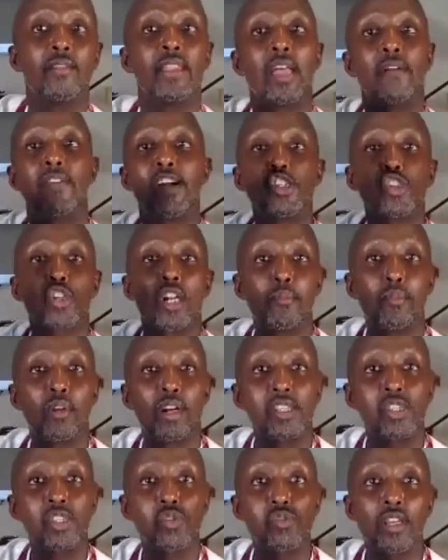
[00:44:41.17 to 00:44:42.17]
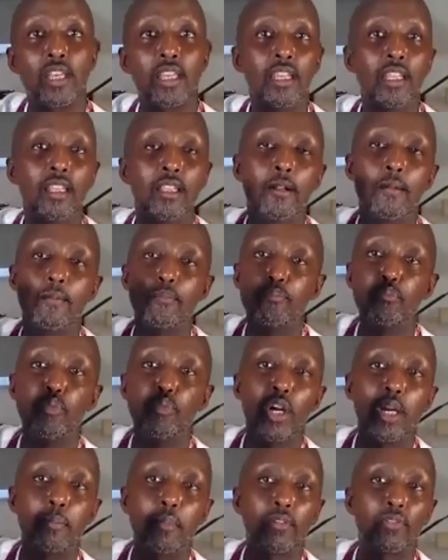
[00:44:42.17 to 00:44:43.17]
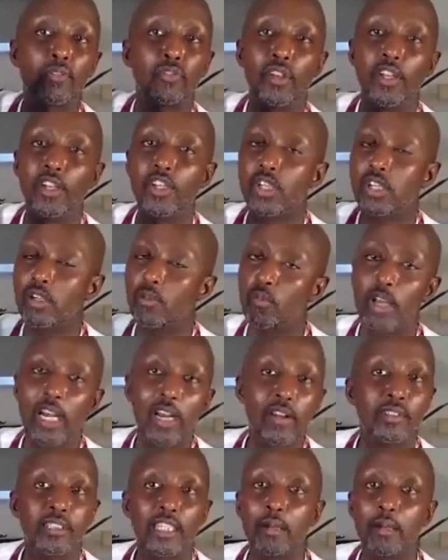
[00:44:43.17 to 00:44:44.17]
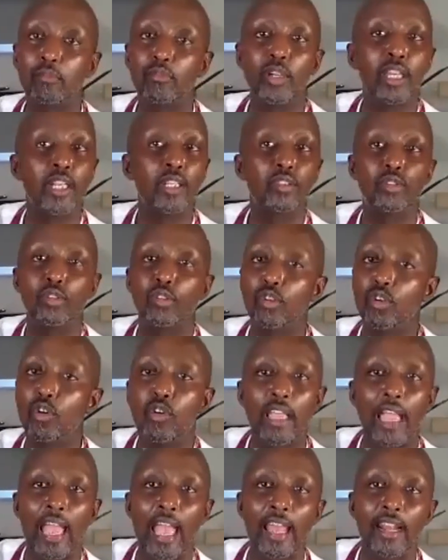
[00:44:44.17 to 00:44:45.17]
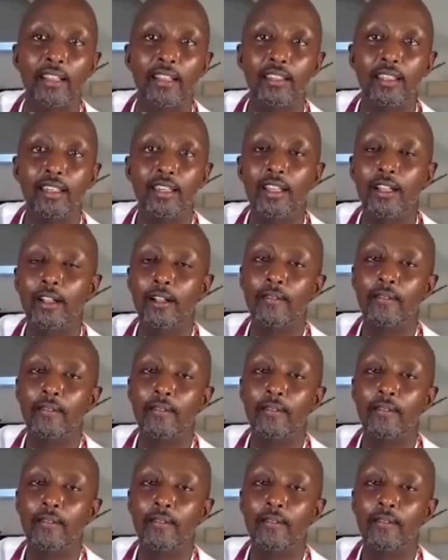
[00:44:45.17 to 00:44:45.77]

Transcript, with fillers: Eventually I'm gonna strain it put in my fridge whenever that I'm ready to cook anything.